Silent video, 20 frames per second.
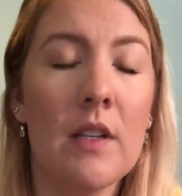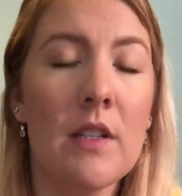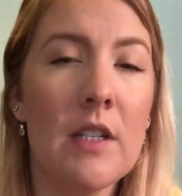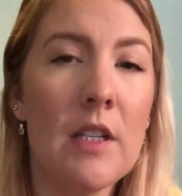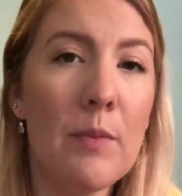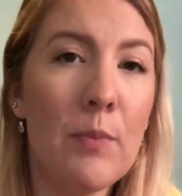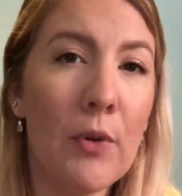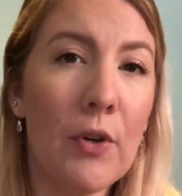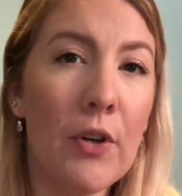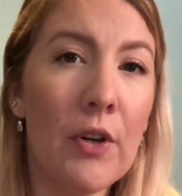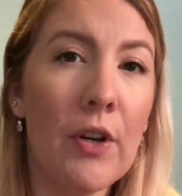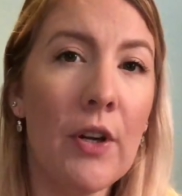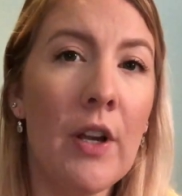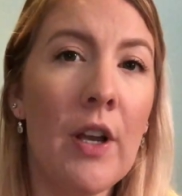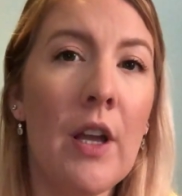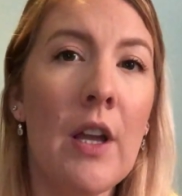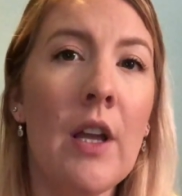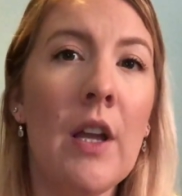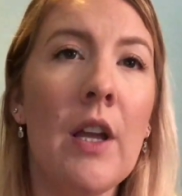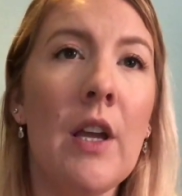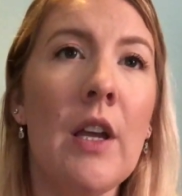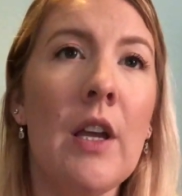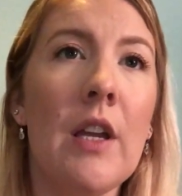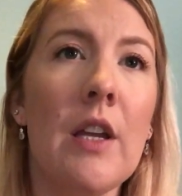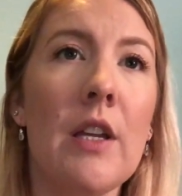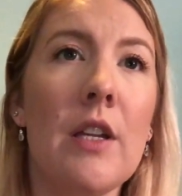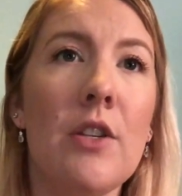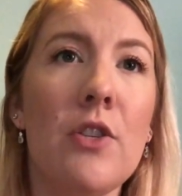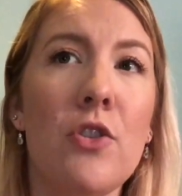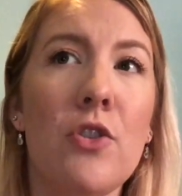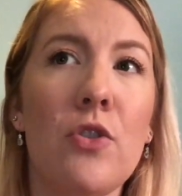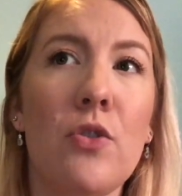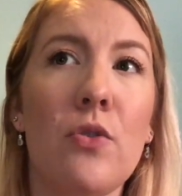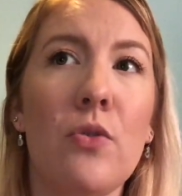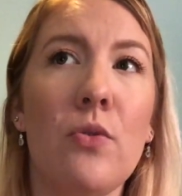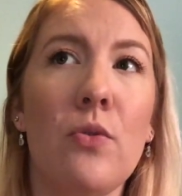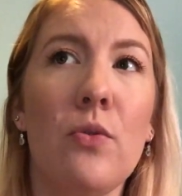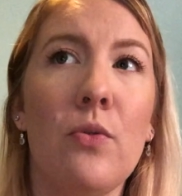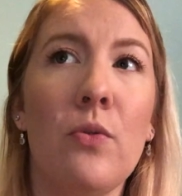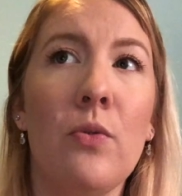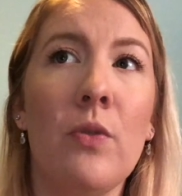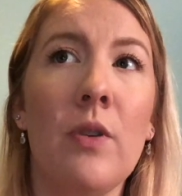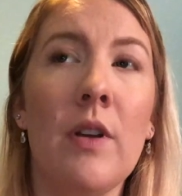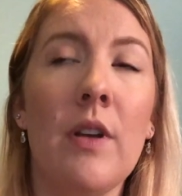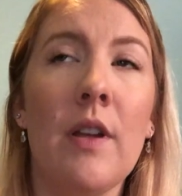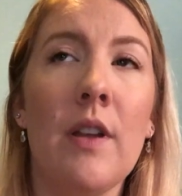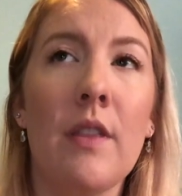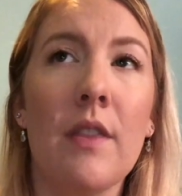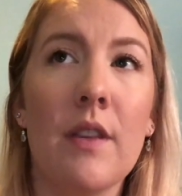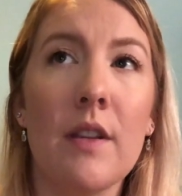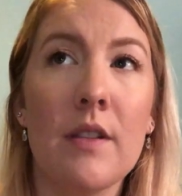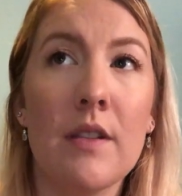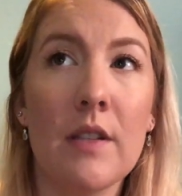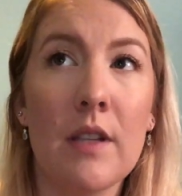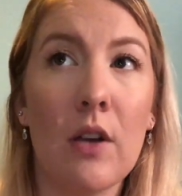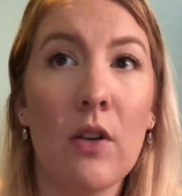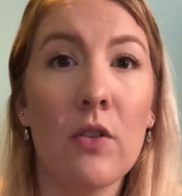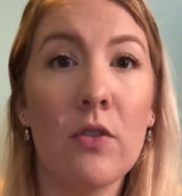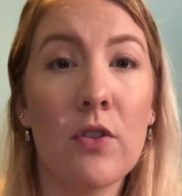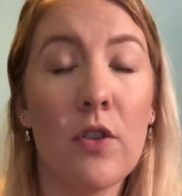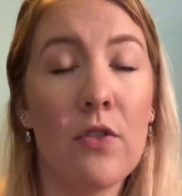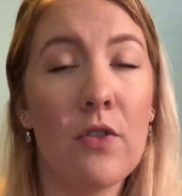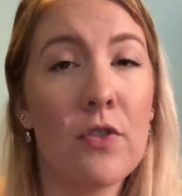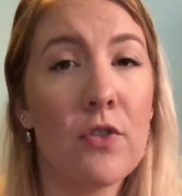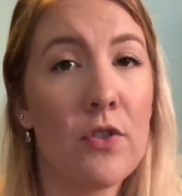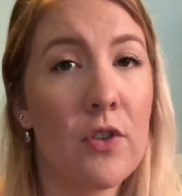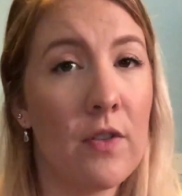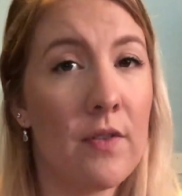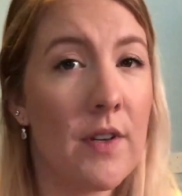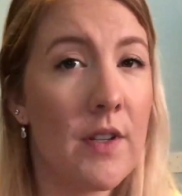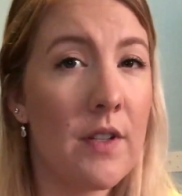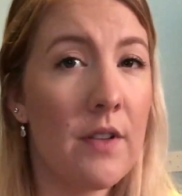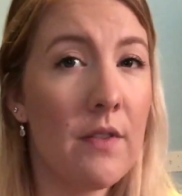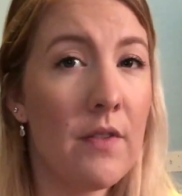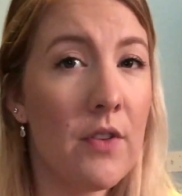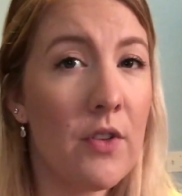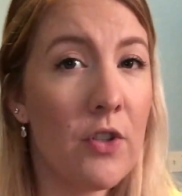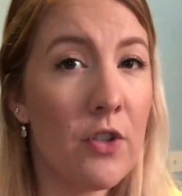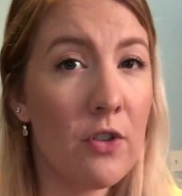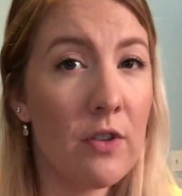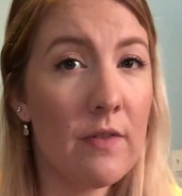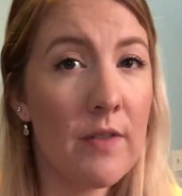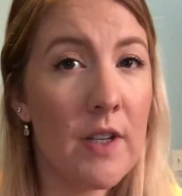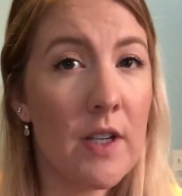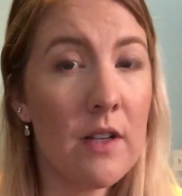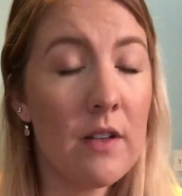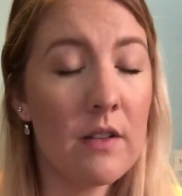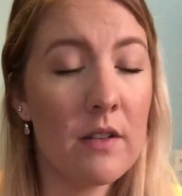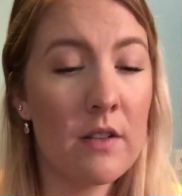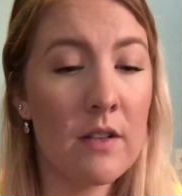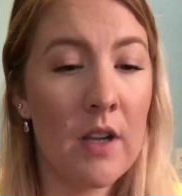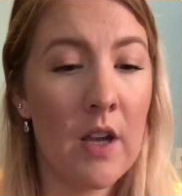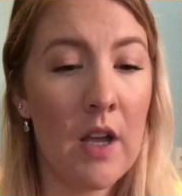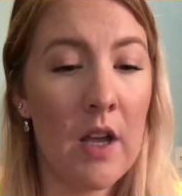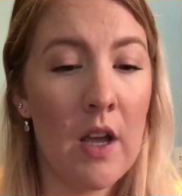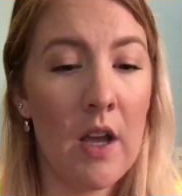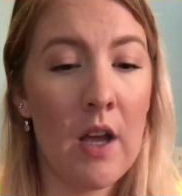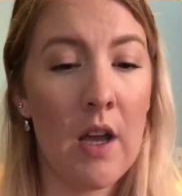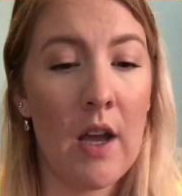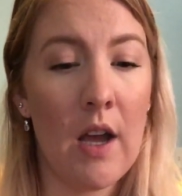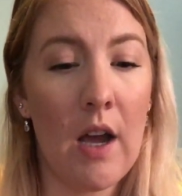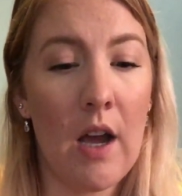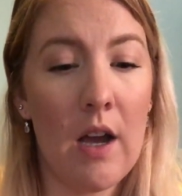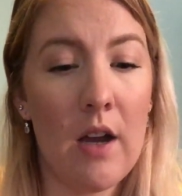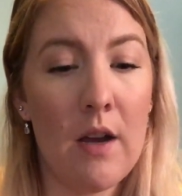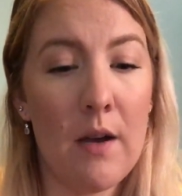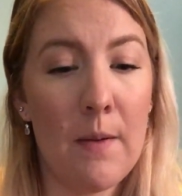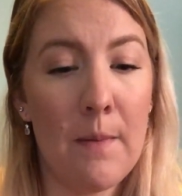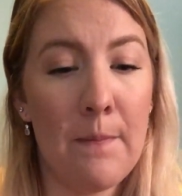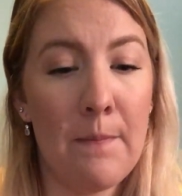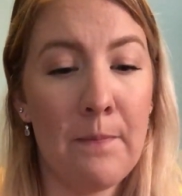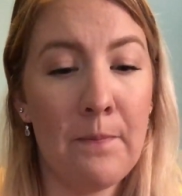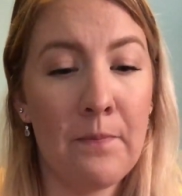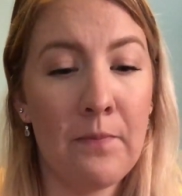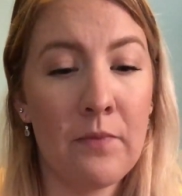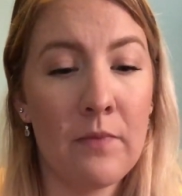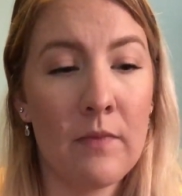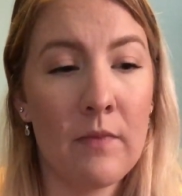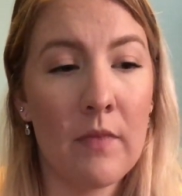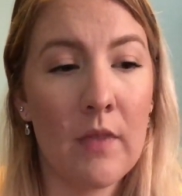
deeper into the cells on the surface of the cervix. And